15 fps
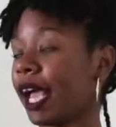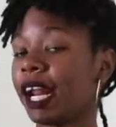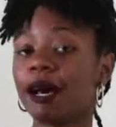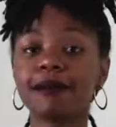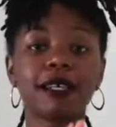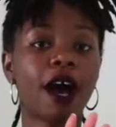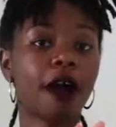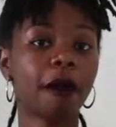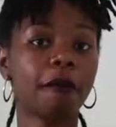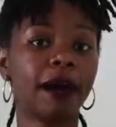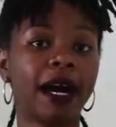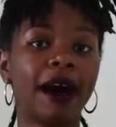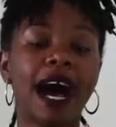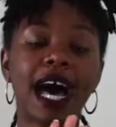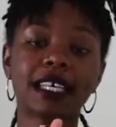And I'm talking
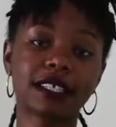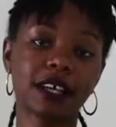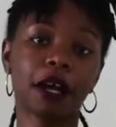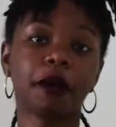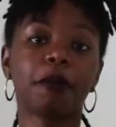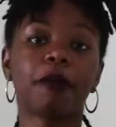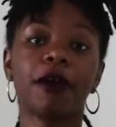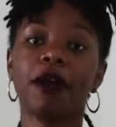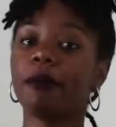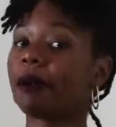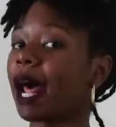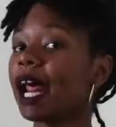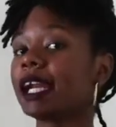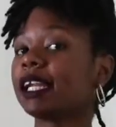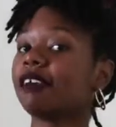about, I started praying when
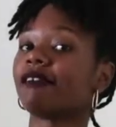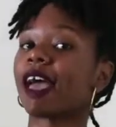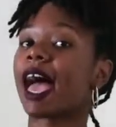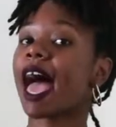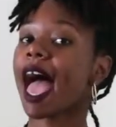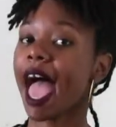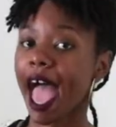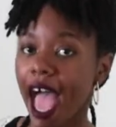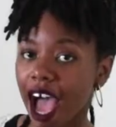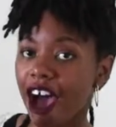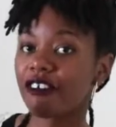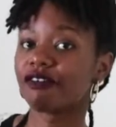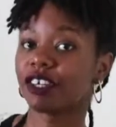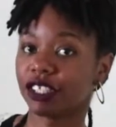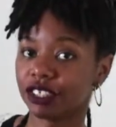I didn't even
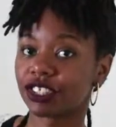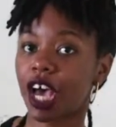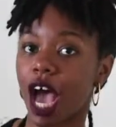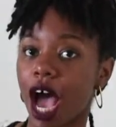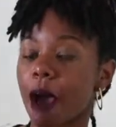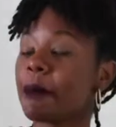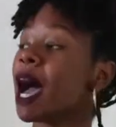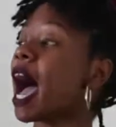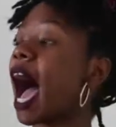have a job.